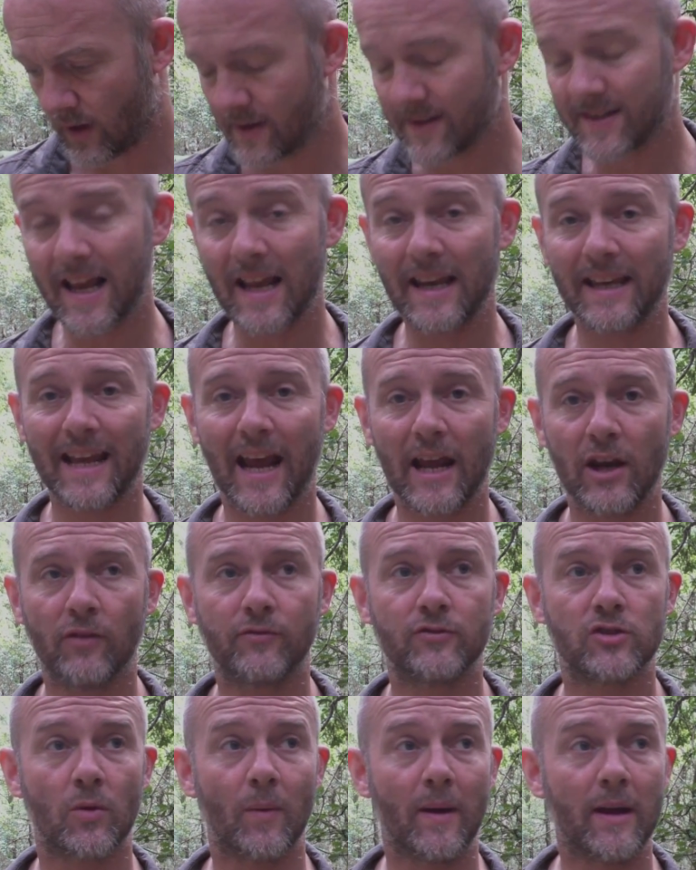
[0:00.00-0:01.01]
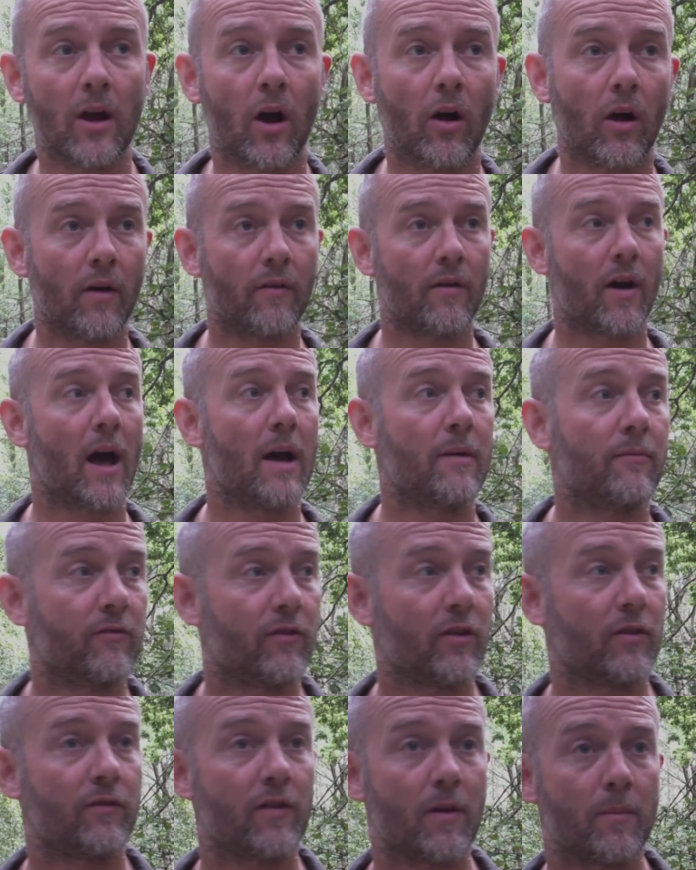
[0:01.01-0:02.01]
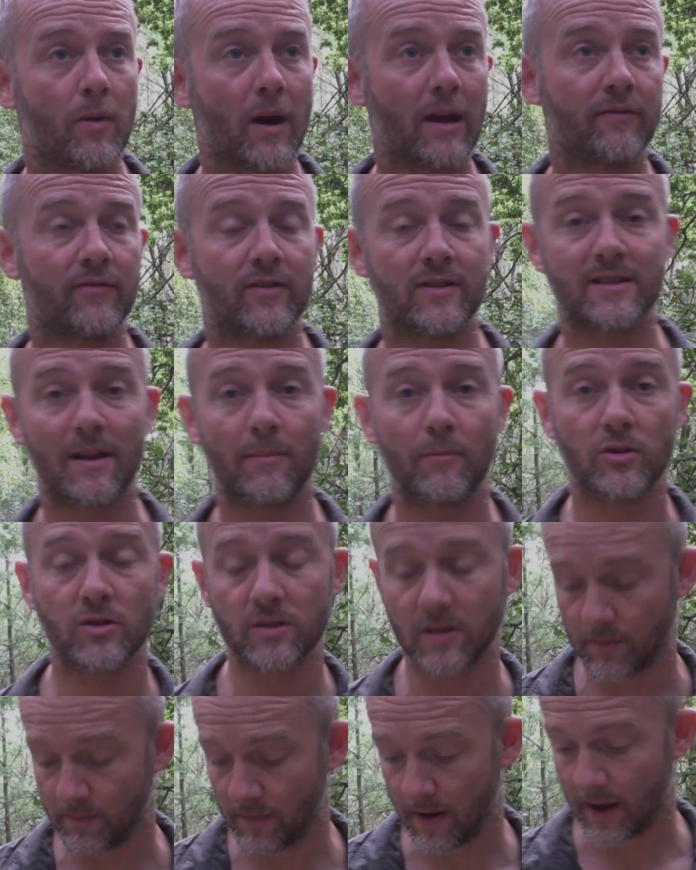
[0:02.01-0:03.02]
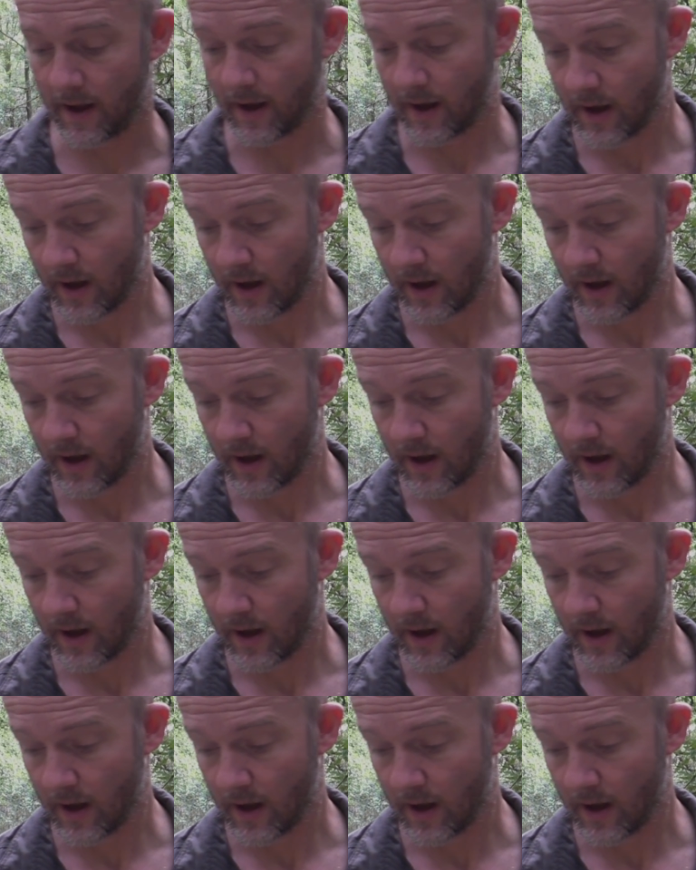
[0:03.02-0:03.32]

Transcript: Certainly get enough to eat uh, um, for, for breakfast, I must admit.